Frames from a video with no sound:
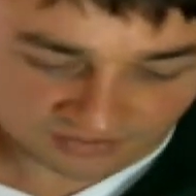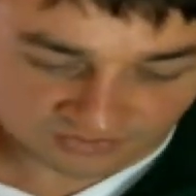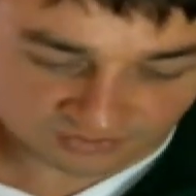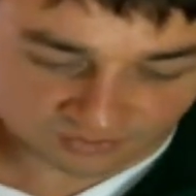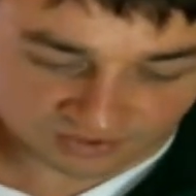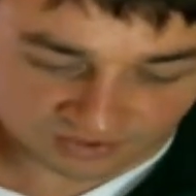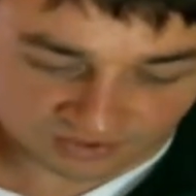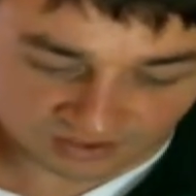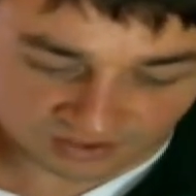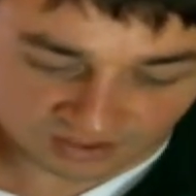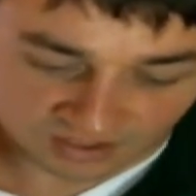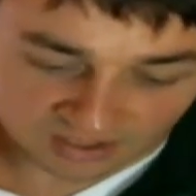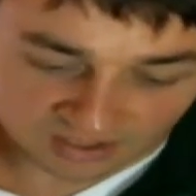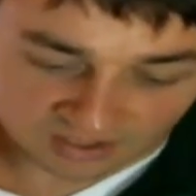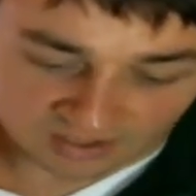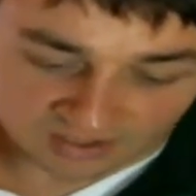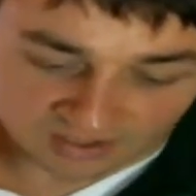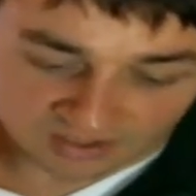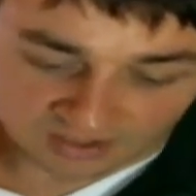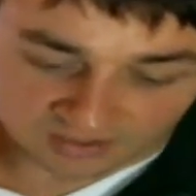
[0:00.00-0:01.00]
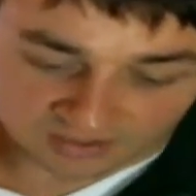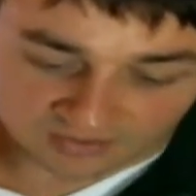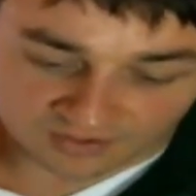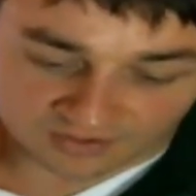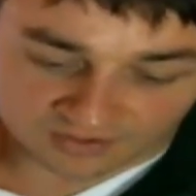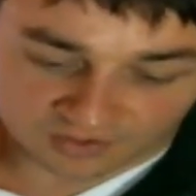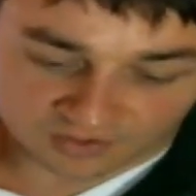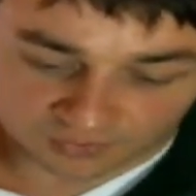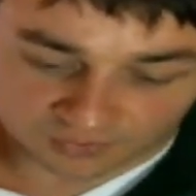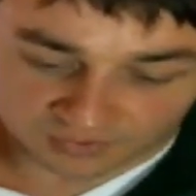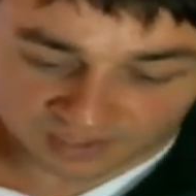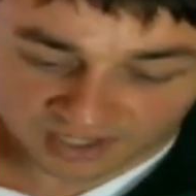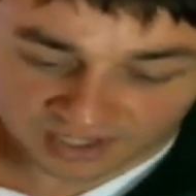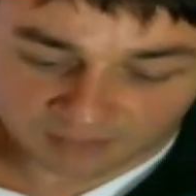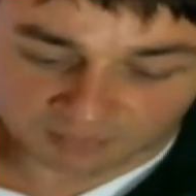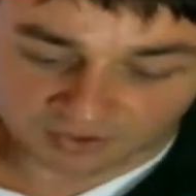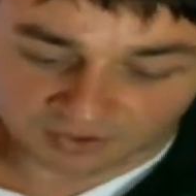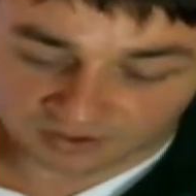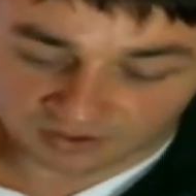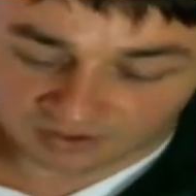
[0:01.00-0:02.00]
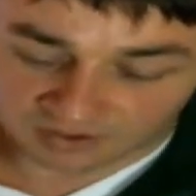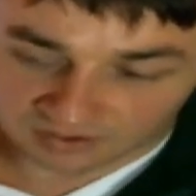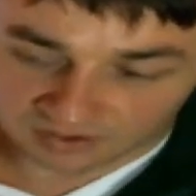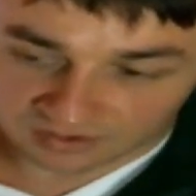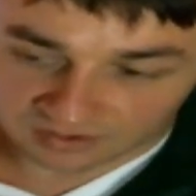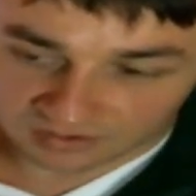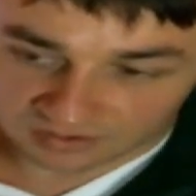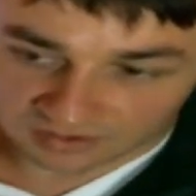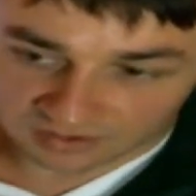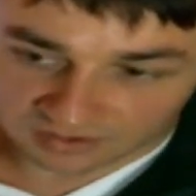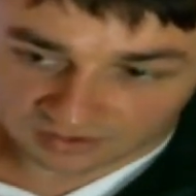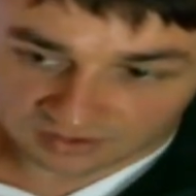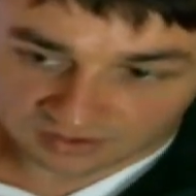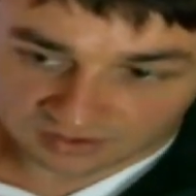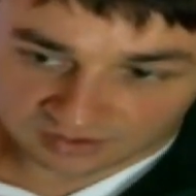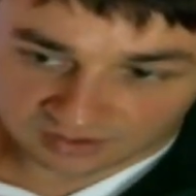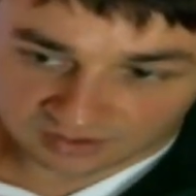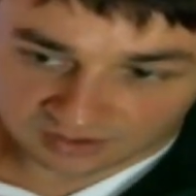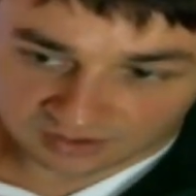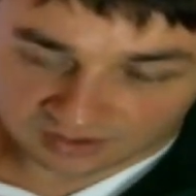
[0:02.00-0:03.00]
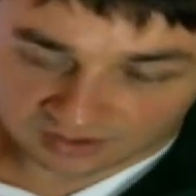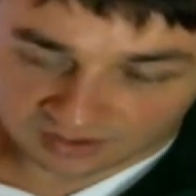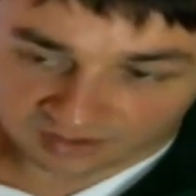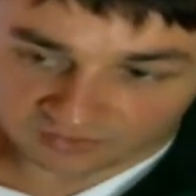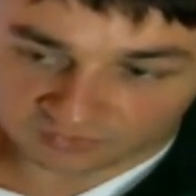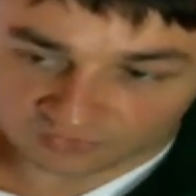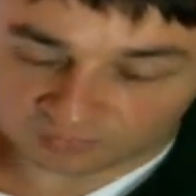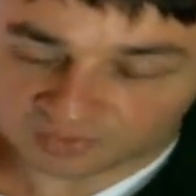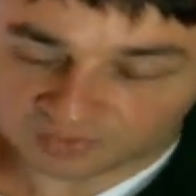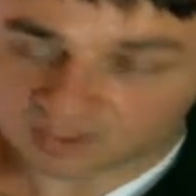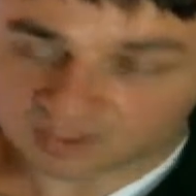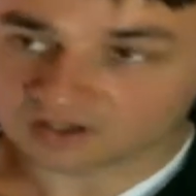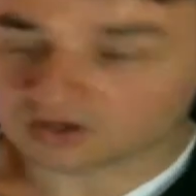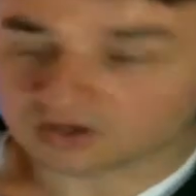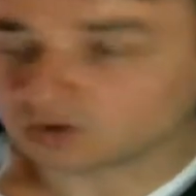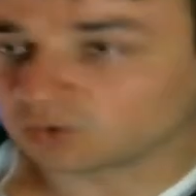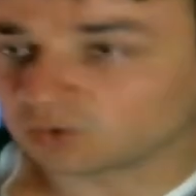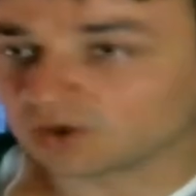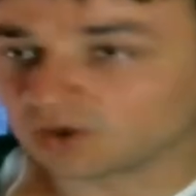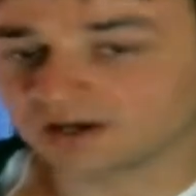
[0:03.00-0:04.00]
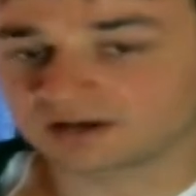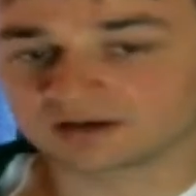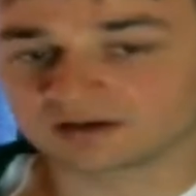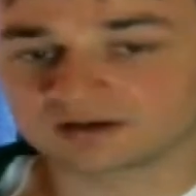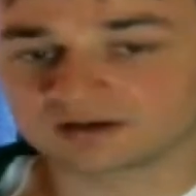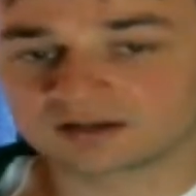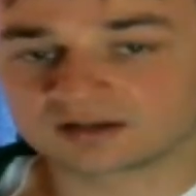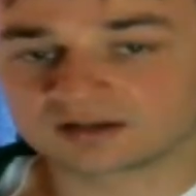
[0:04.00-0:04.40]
where the grammar is being acquired